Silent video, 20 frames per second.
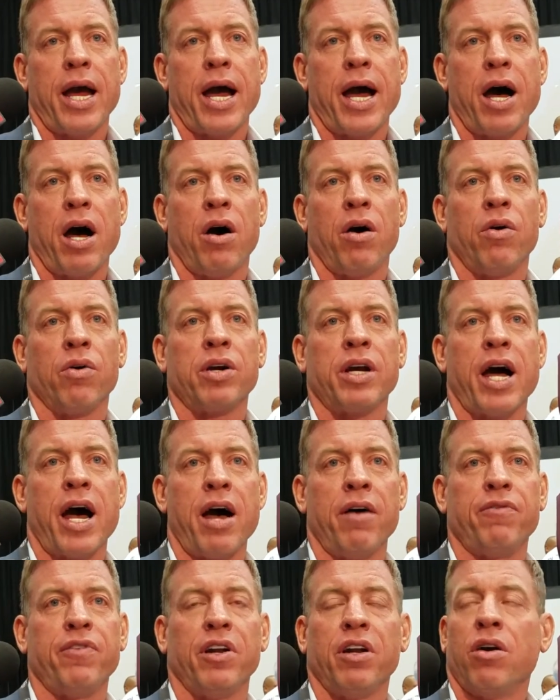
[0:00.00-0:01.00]
how
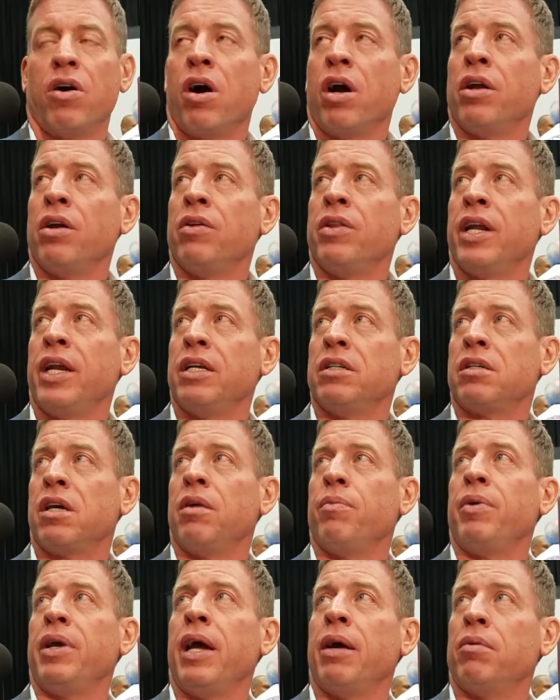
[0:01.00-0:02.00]
confident are you that he's
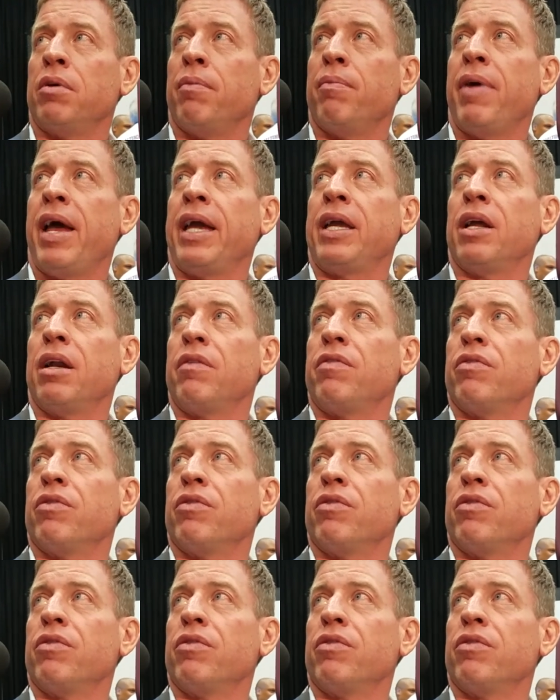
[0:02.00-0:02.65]
going to be able to make it